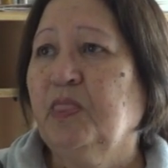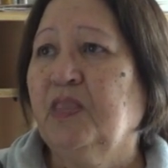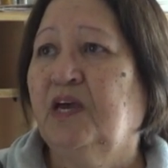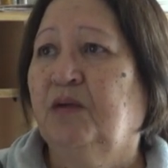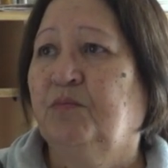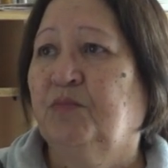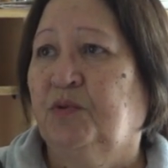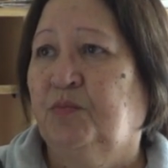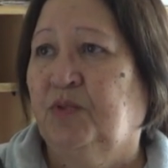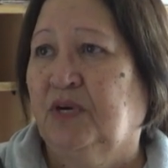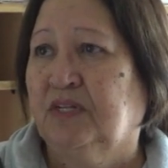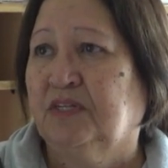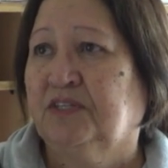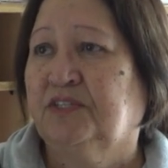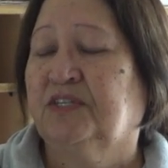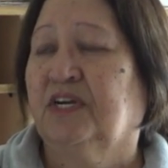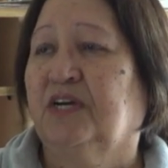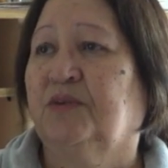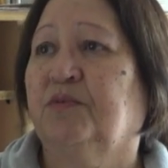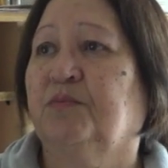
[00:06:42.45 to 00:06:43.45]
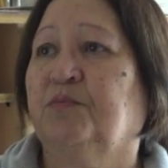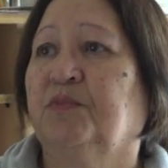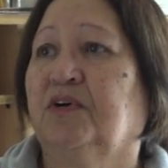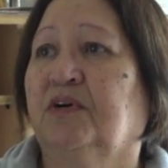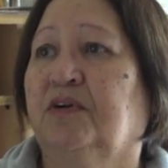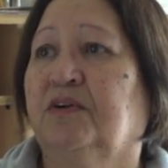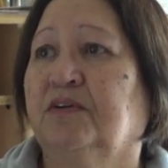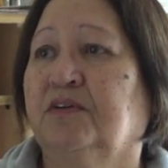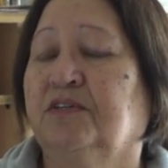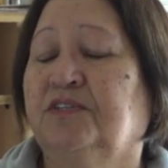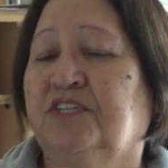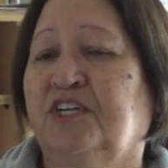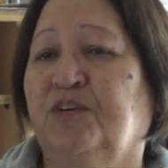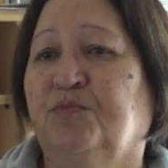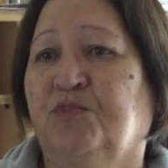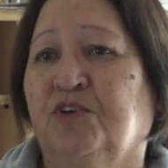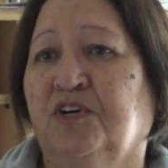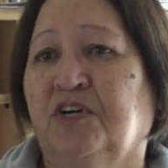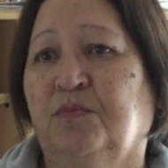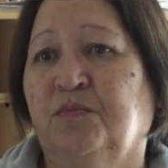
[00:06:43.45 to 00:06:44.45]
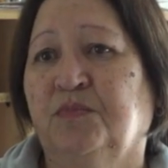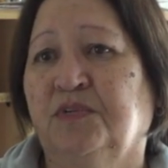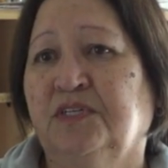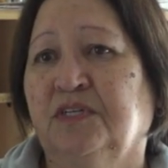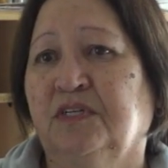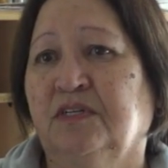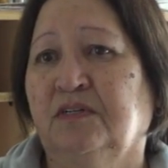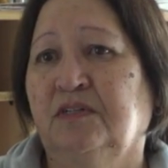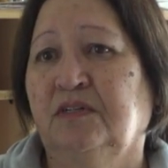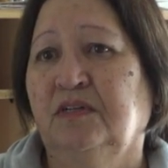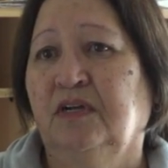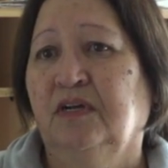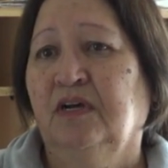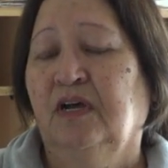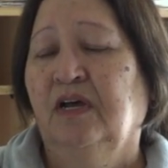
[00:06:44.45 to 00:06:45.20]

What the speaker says: And my brother stayed with me. I nursed him right up until